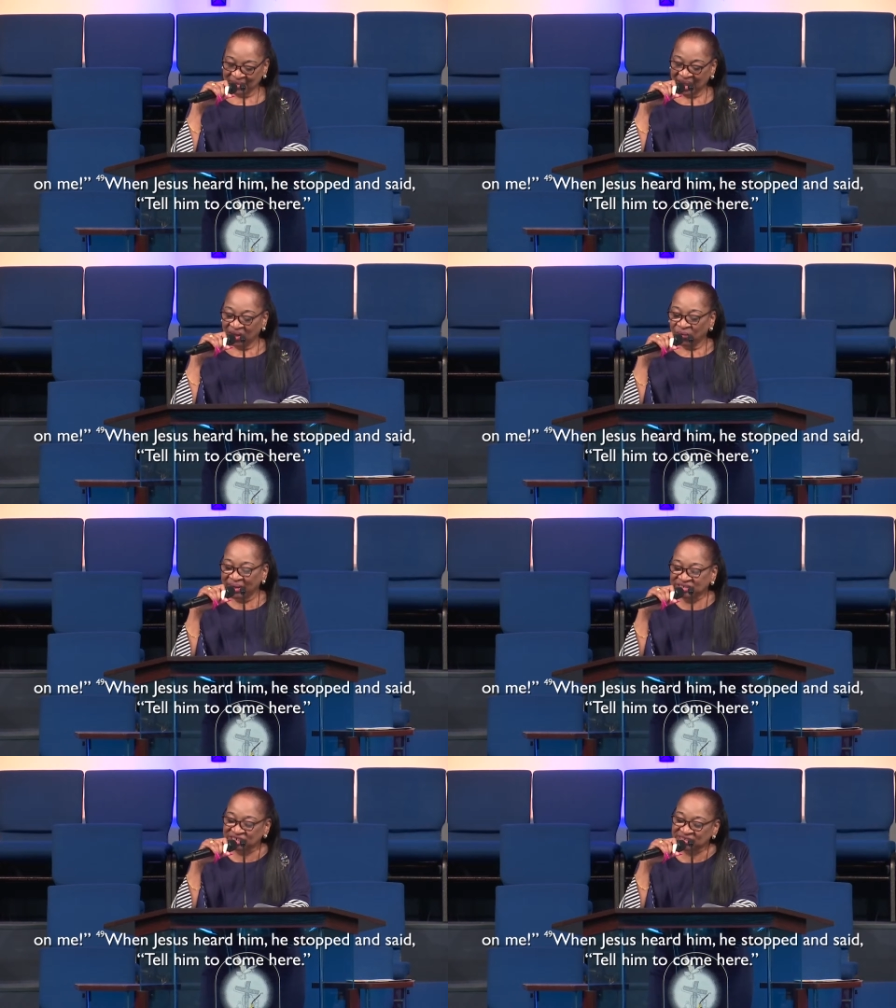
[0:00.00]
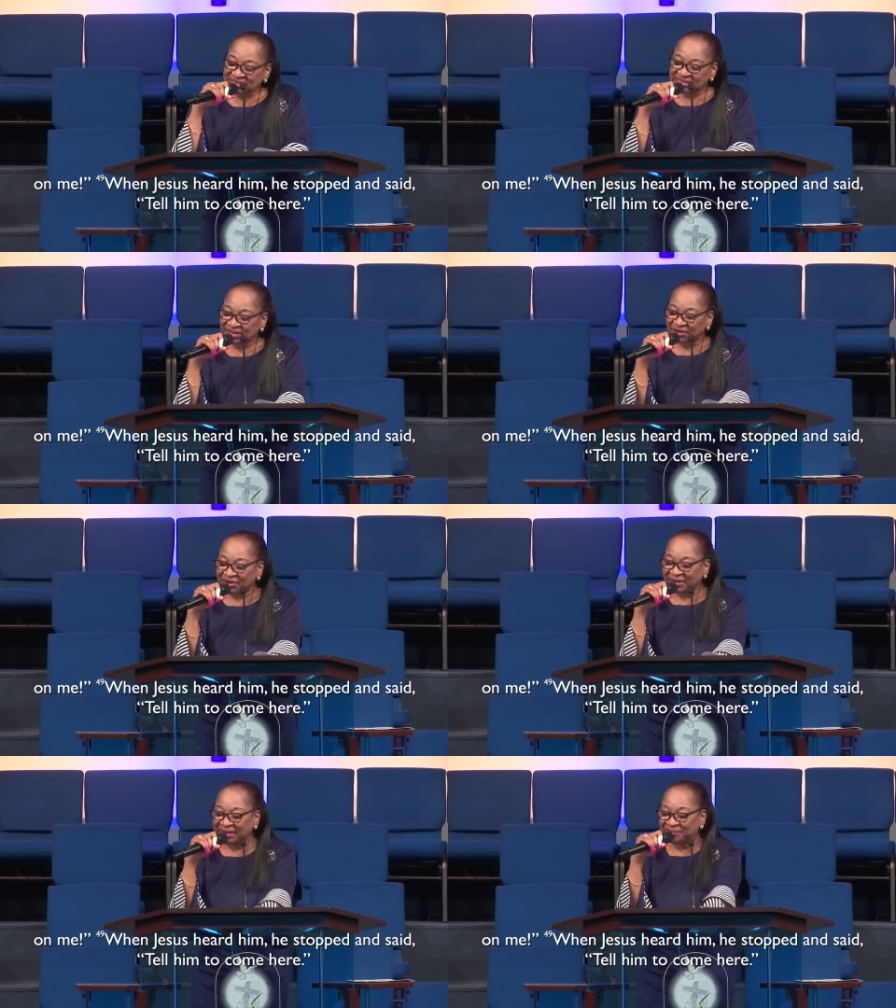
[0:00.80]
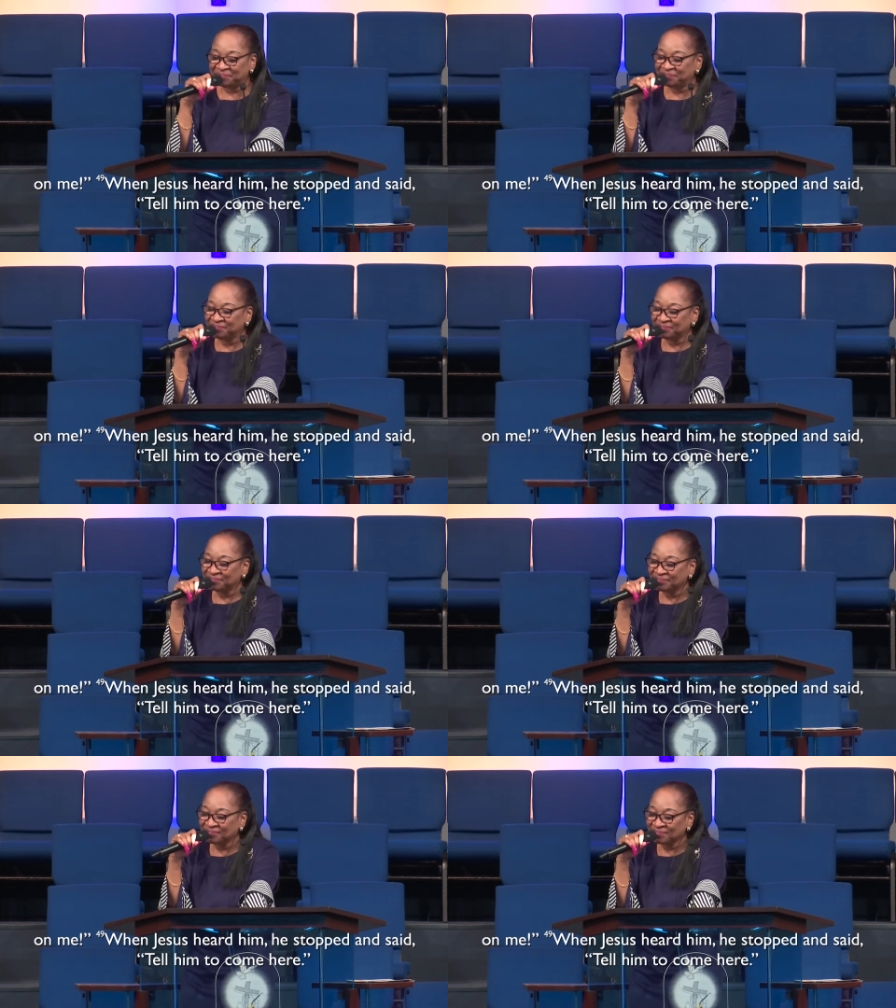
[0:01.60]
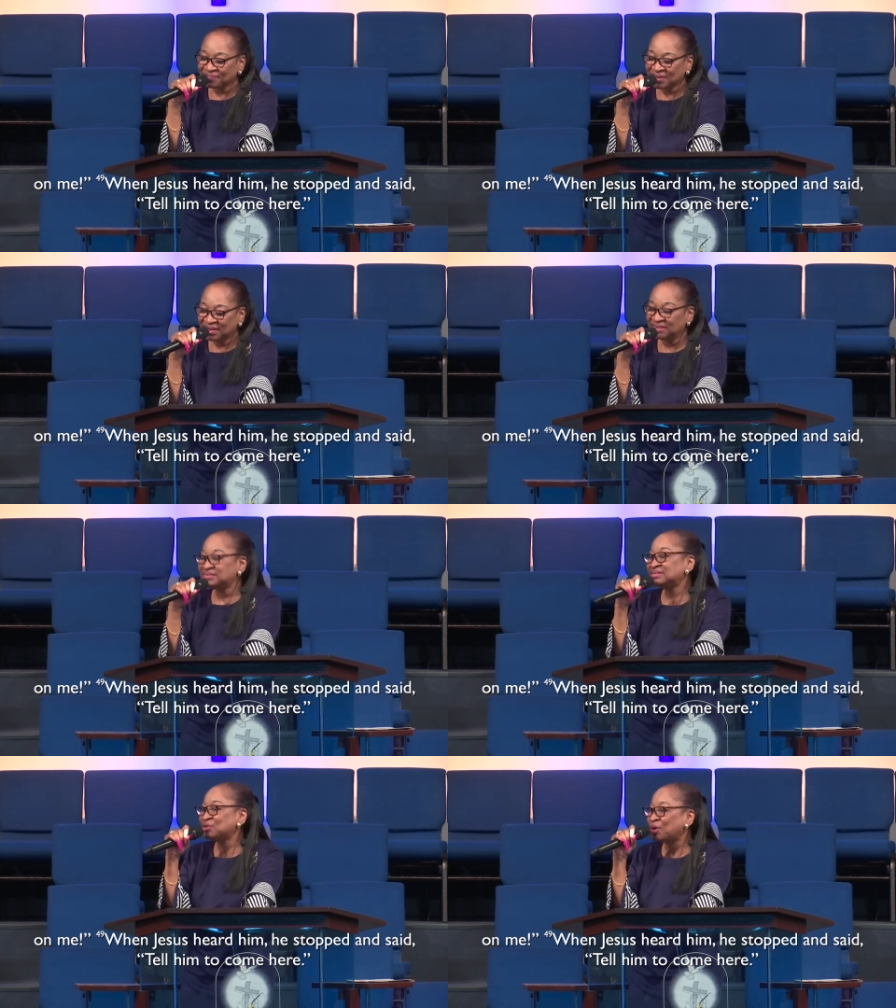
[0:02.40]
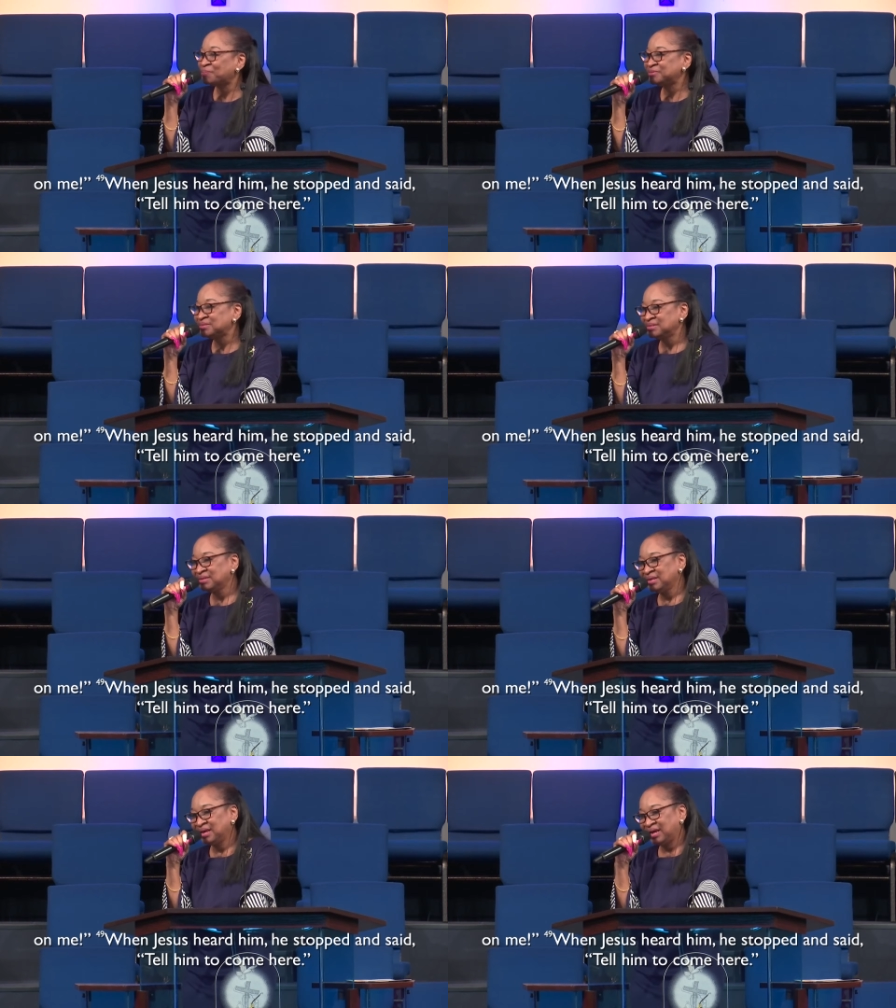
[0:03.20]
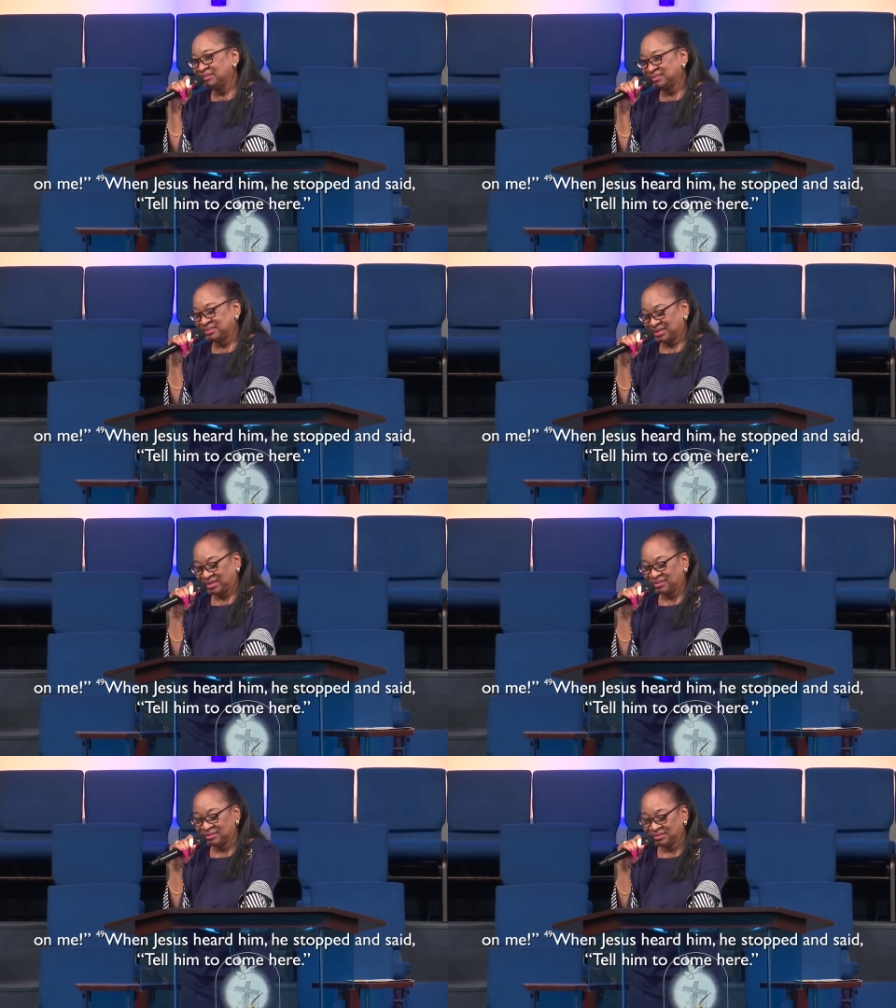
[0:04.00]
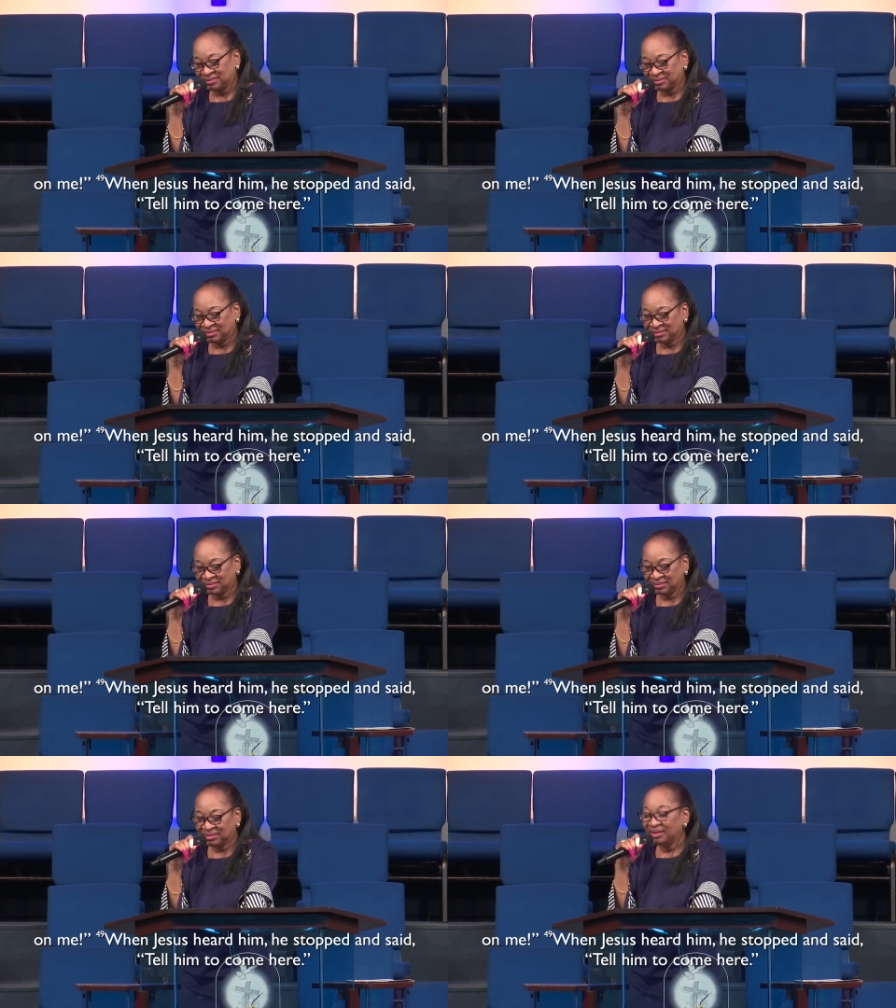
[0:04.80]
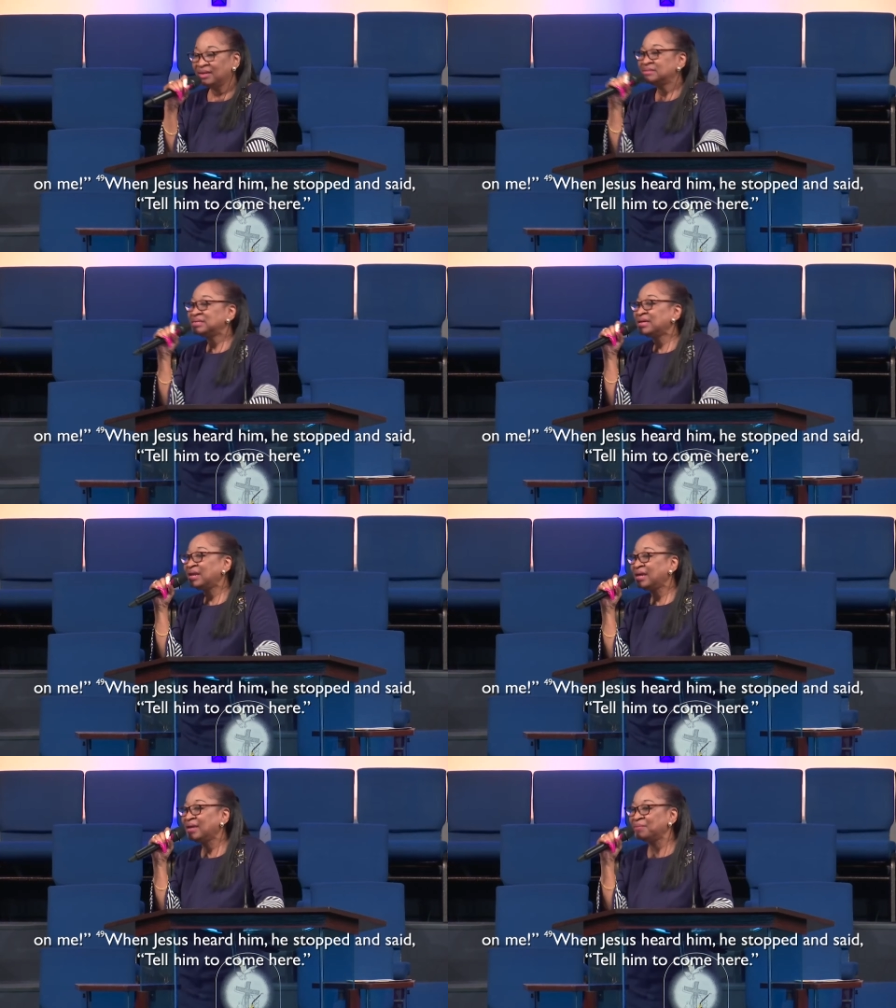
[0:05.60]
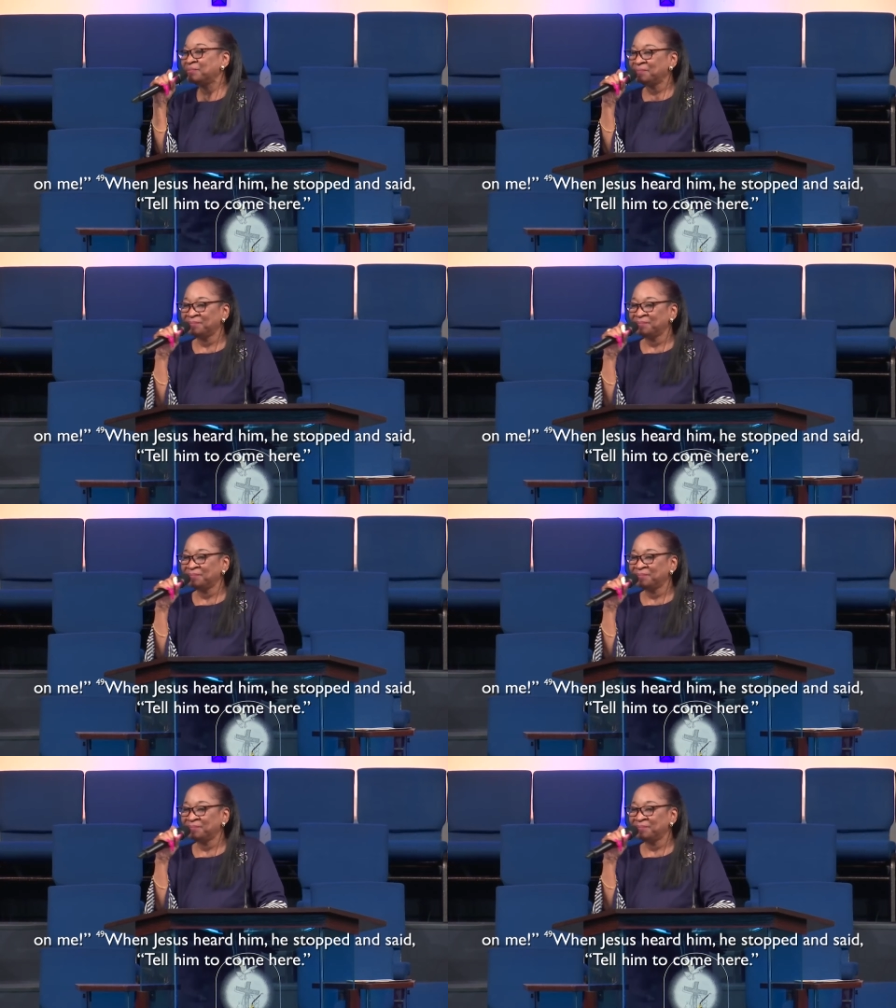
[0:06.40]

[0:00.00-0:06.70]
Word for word: When Jesus heard him, he stopped and said, Tell him